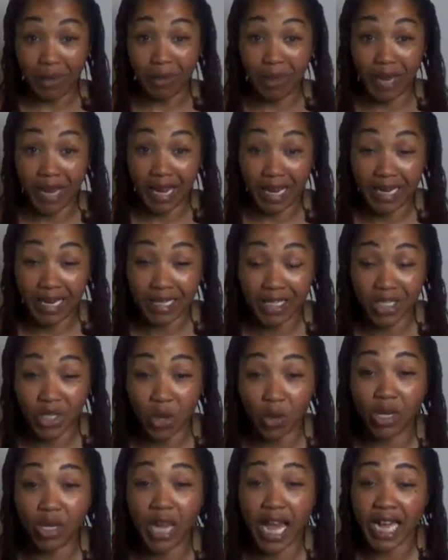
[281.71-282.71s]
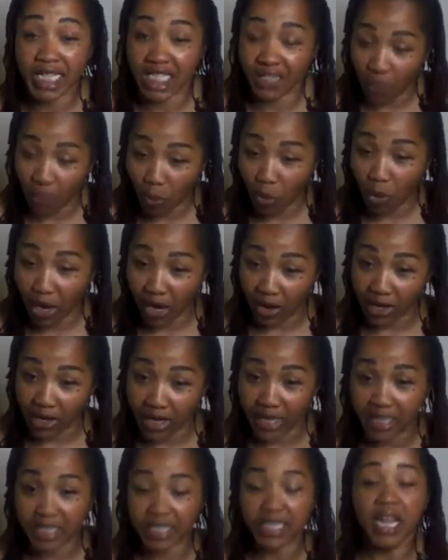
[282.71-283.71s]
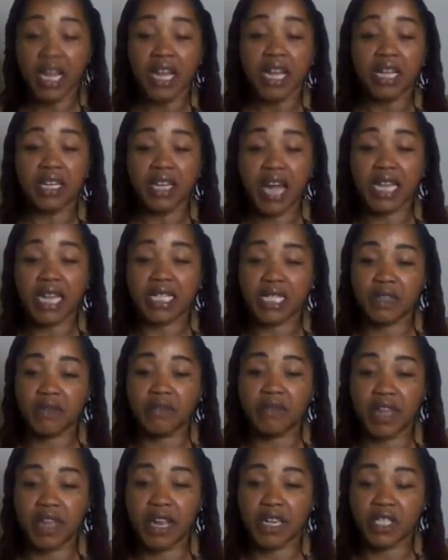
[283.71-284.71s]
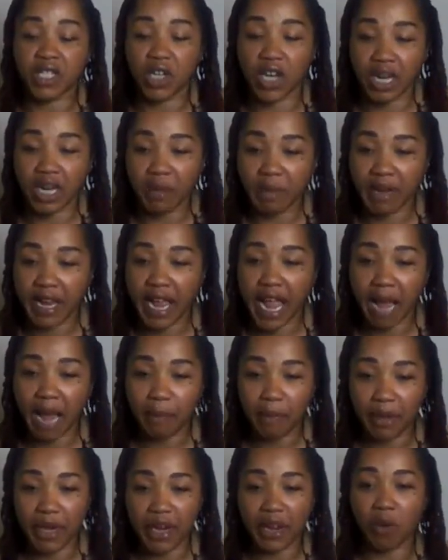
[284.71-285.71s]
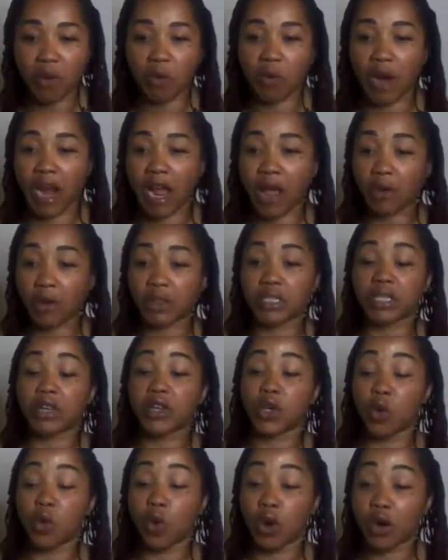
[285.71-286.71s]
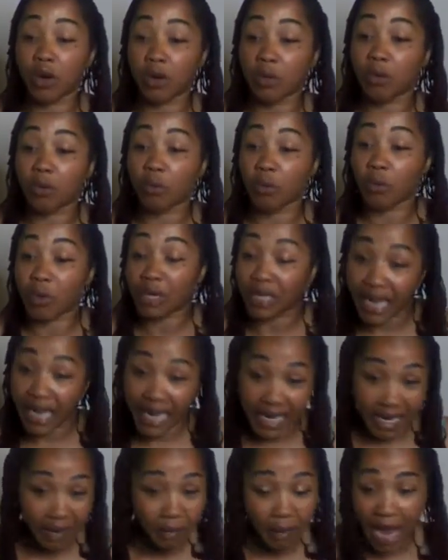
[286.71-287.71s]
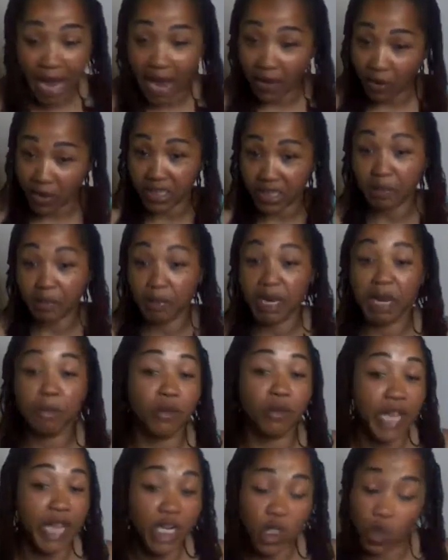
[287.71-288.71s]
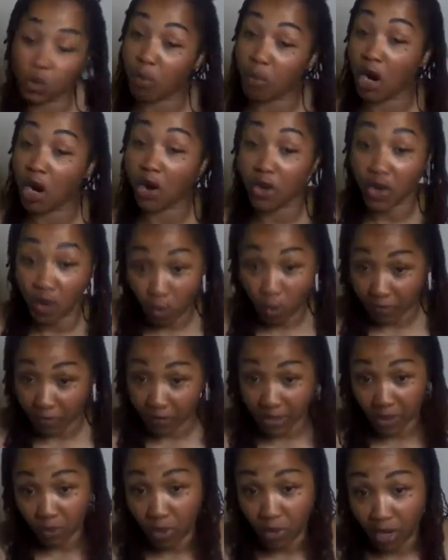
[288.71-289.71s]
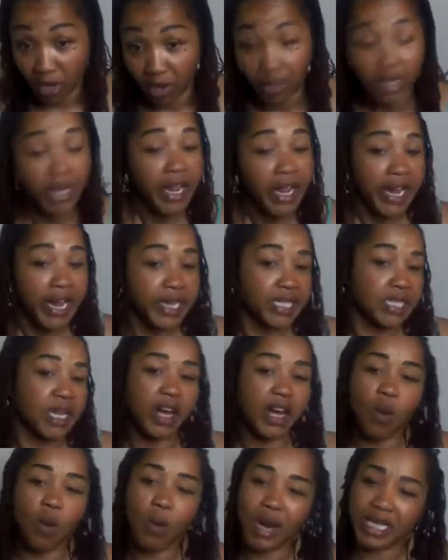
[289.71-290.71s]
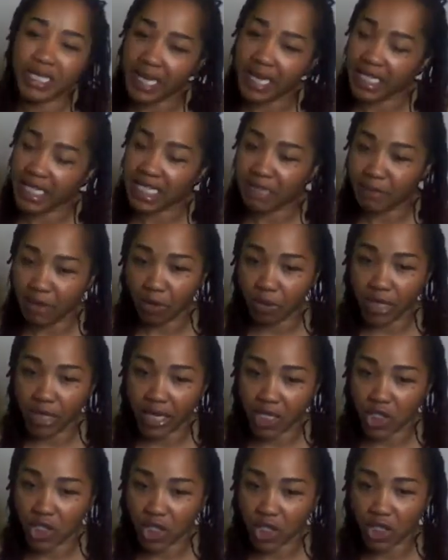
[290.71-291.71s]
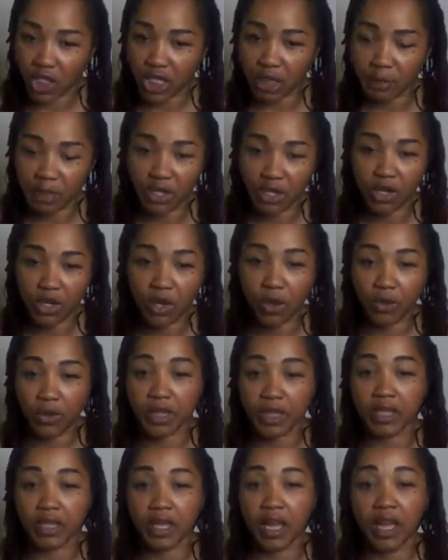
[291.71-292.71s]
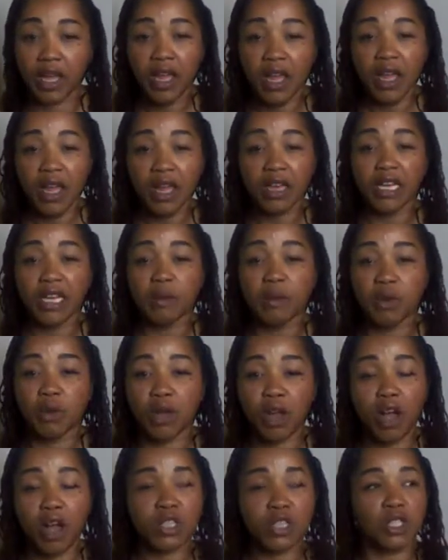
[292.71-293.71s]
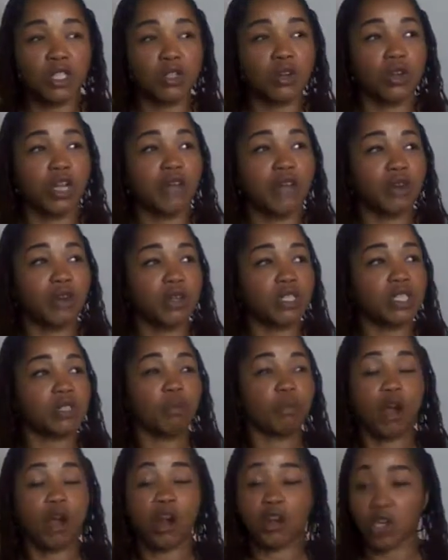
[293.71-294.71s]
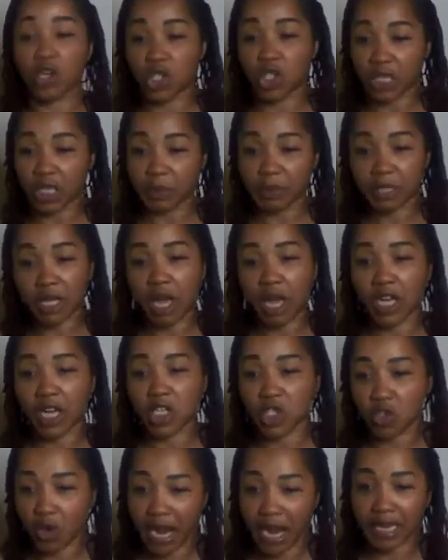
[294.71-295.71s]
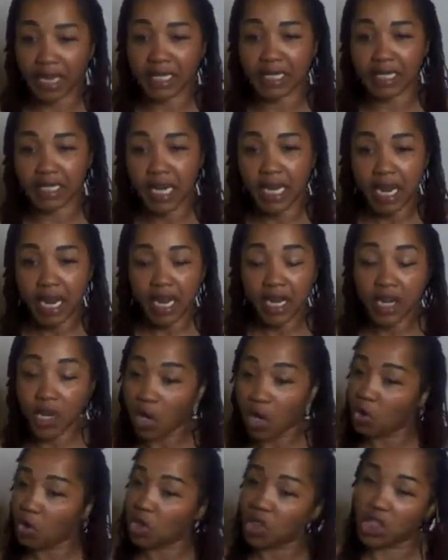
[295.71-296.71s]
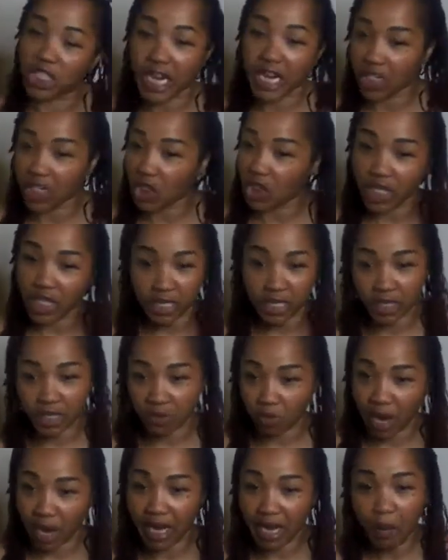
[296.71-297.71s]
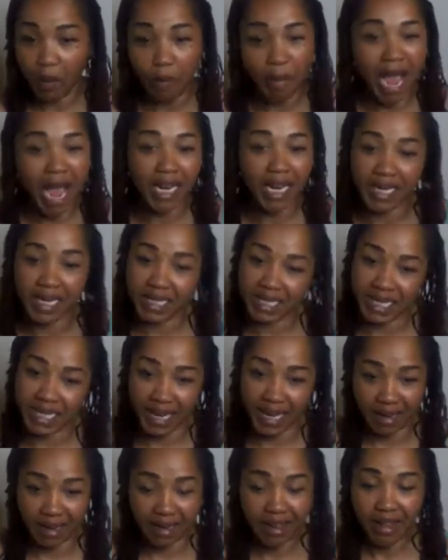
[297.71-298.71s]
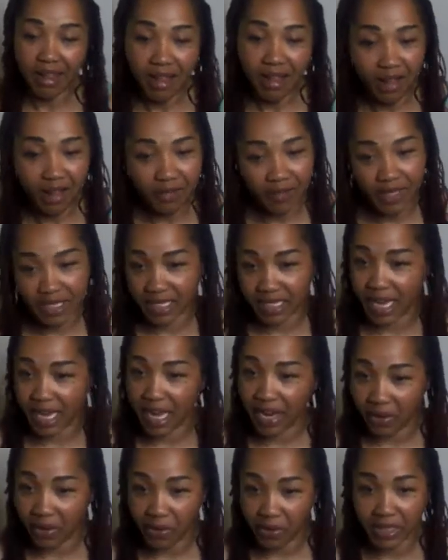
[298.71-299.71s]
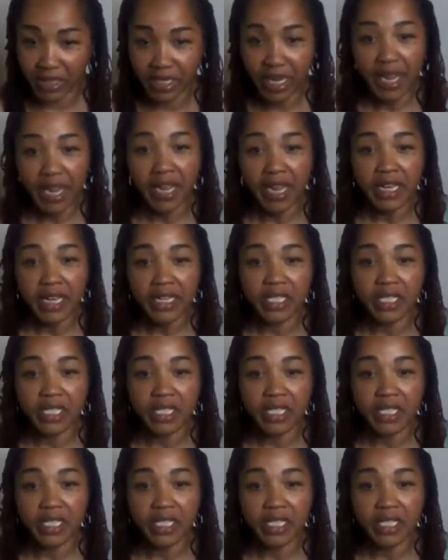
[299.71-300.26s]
Okay, so lots of awareness, lots of things are going to be happening around your relating patterns, the people that you partner with as well. It's not always intimate relationships. You know, the Libra also governs partnerships, contracts, negotiations, right? Balancing of the scales.